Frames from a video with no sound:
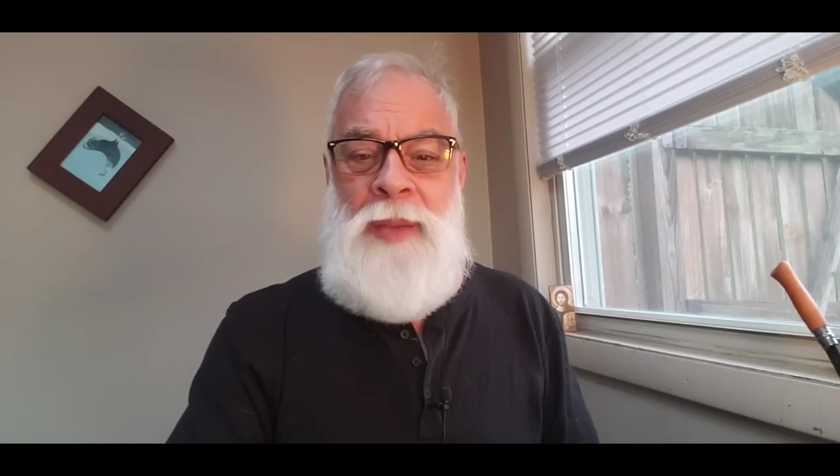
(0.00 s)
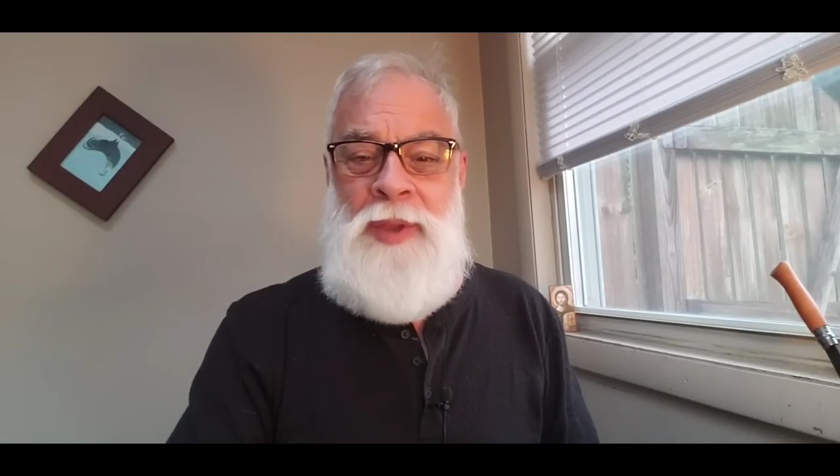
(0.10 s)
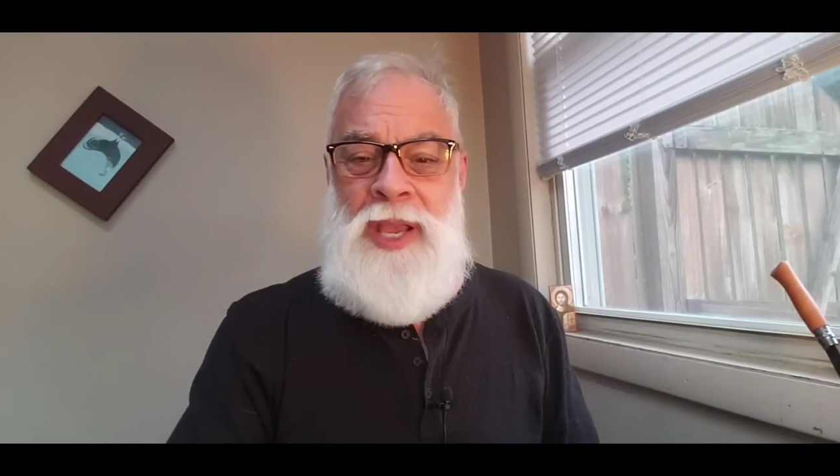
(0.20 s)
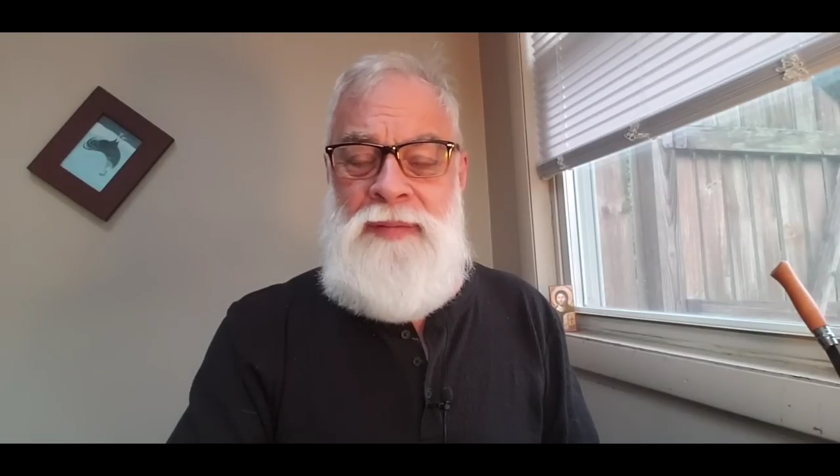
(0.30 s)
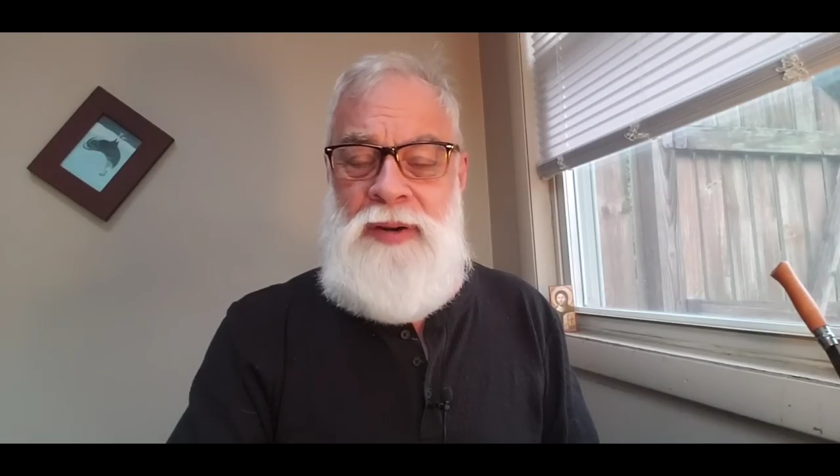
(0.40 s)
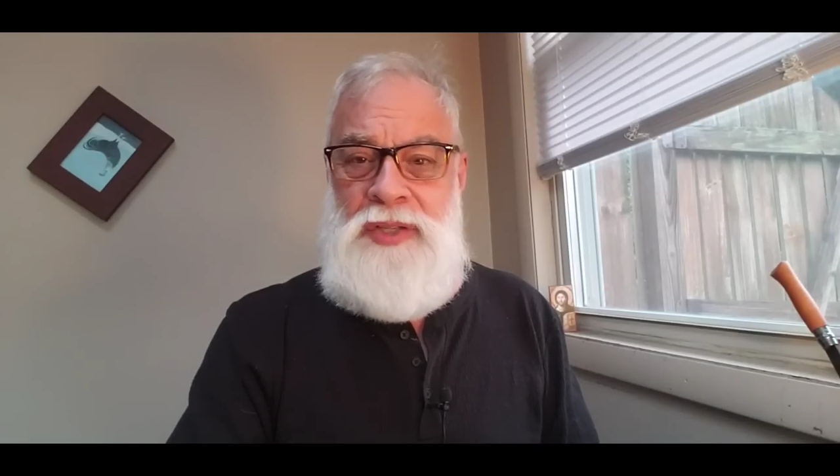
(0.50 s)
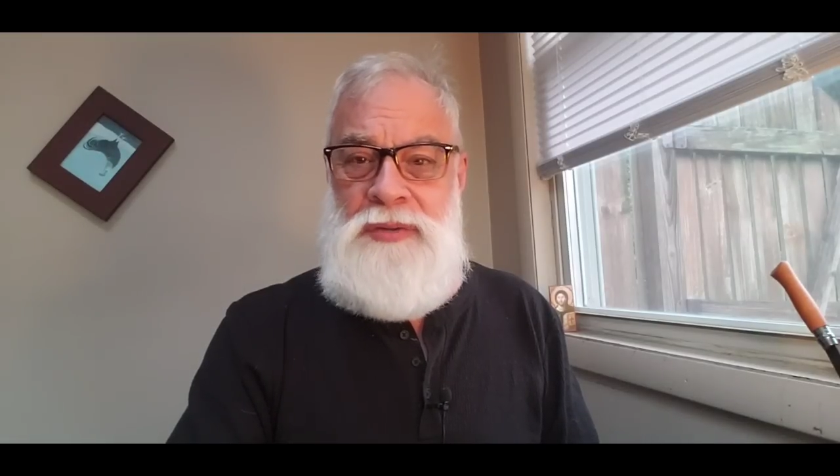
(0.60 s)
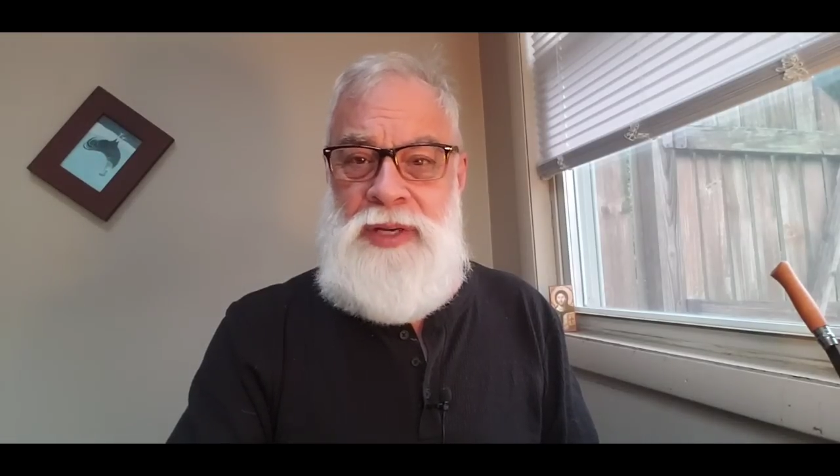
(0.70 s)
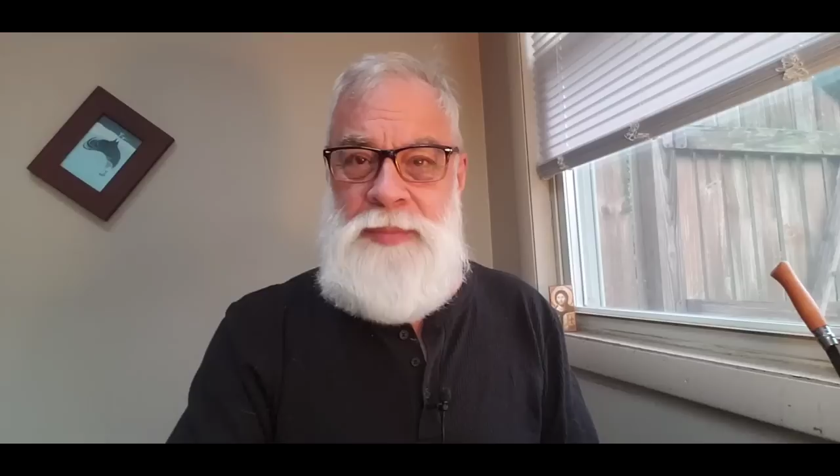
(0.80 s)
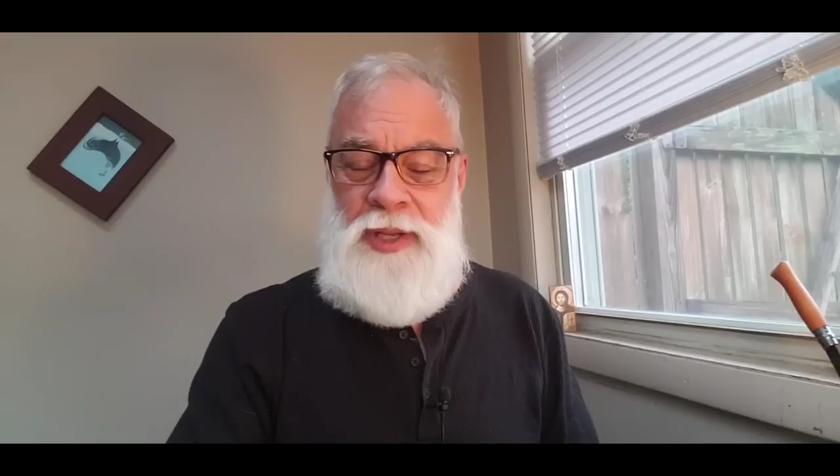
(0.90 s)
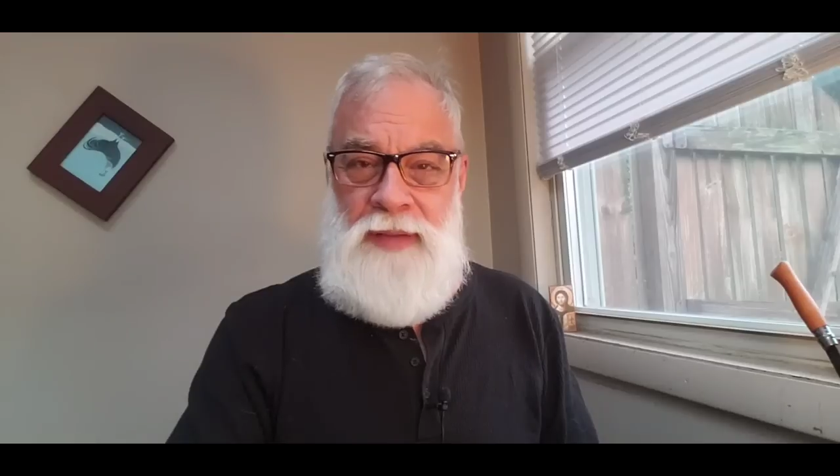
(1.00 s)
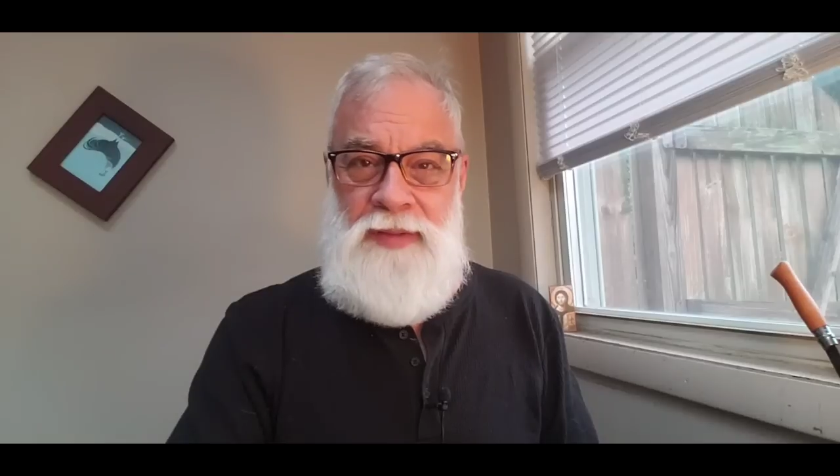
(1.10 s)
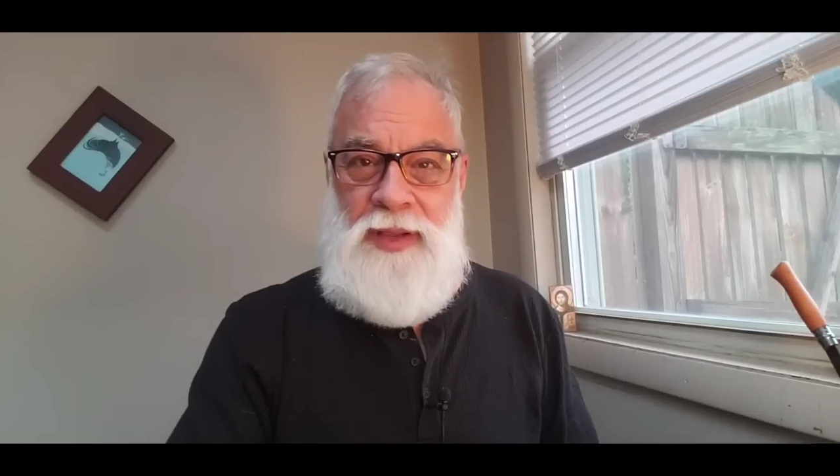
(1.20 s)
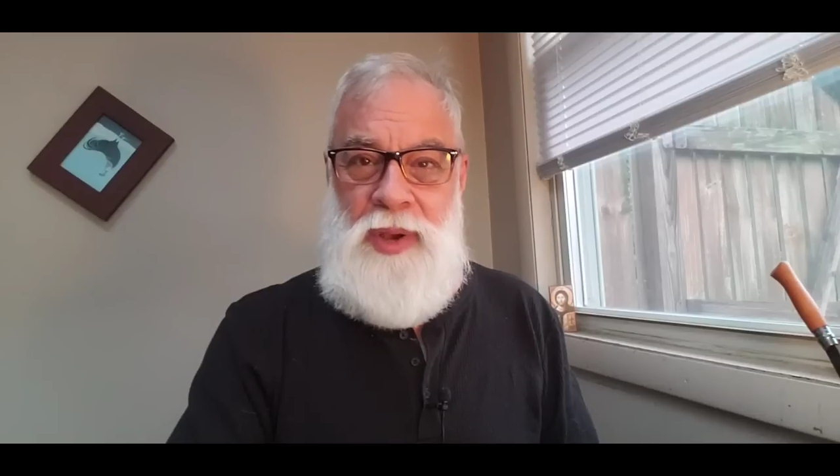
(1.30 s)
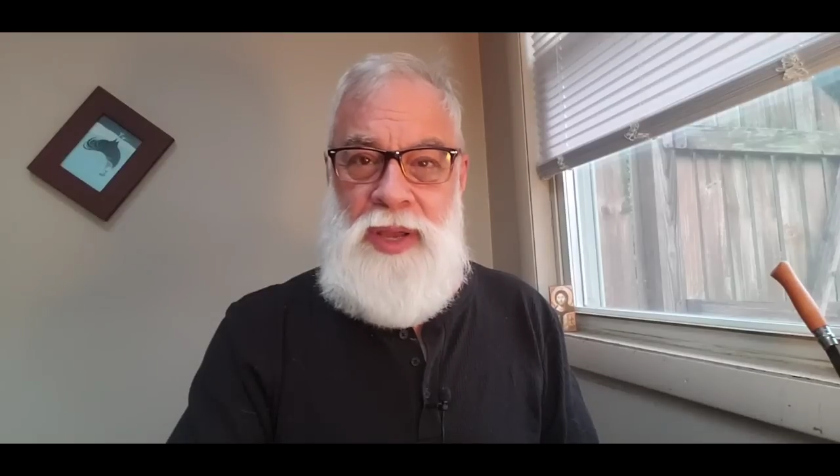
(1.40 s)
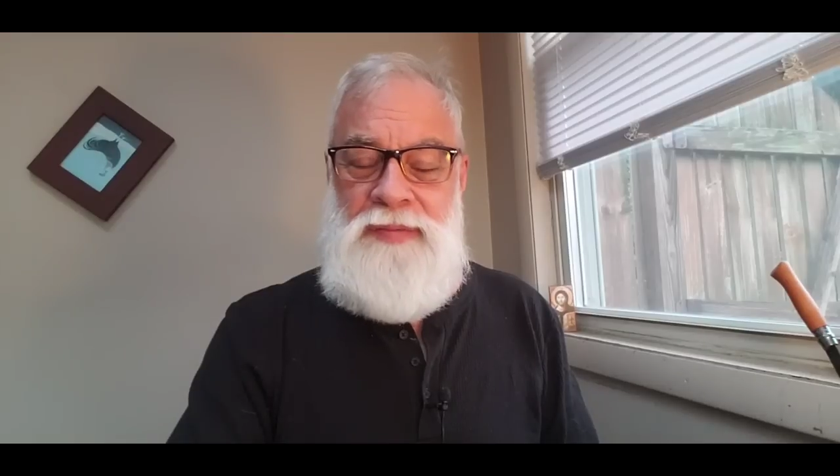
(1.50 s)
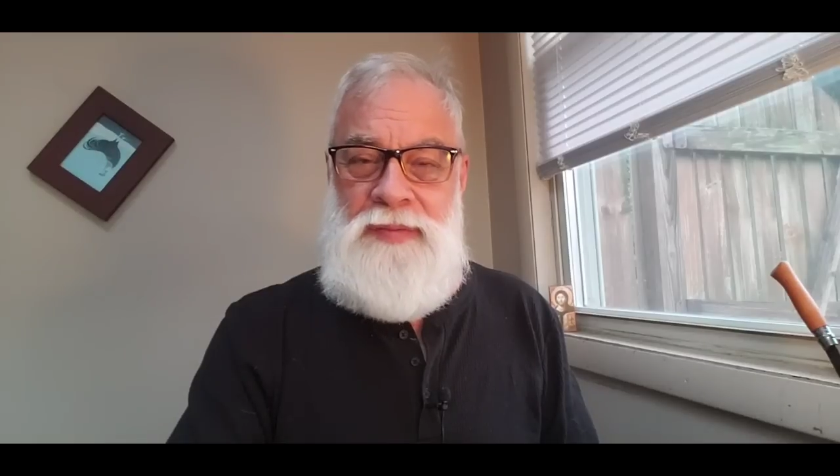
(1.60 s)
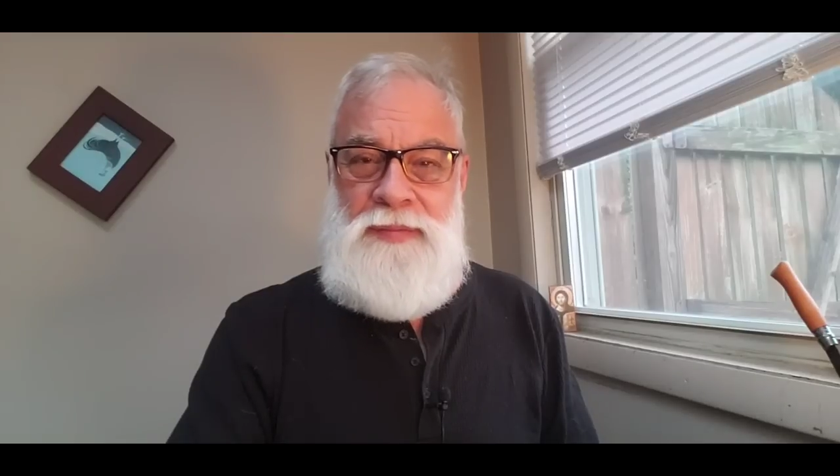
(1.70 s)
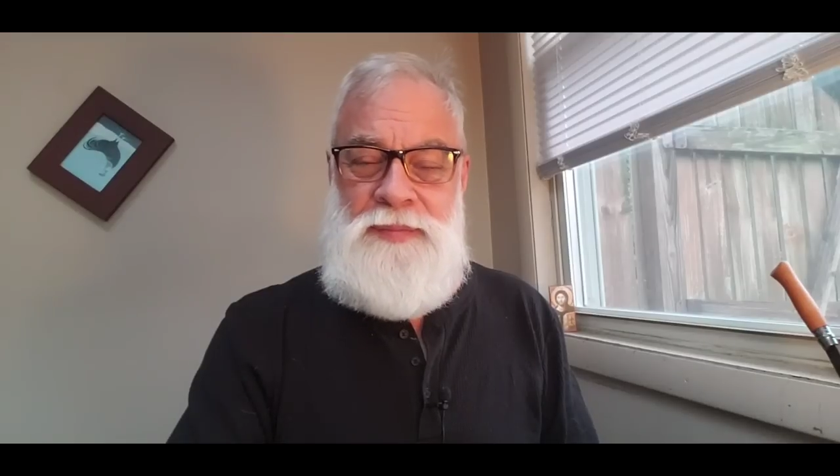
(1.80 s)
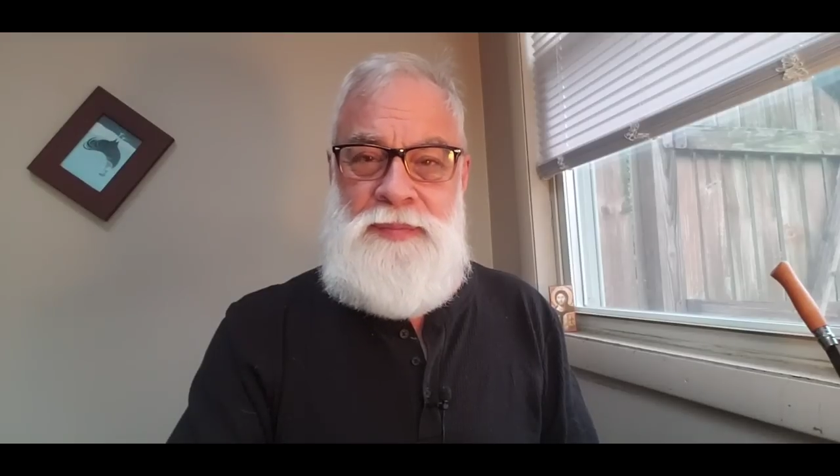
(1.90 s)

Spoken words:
happy anniversary to my lovely wife?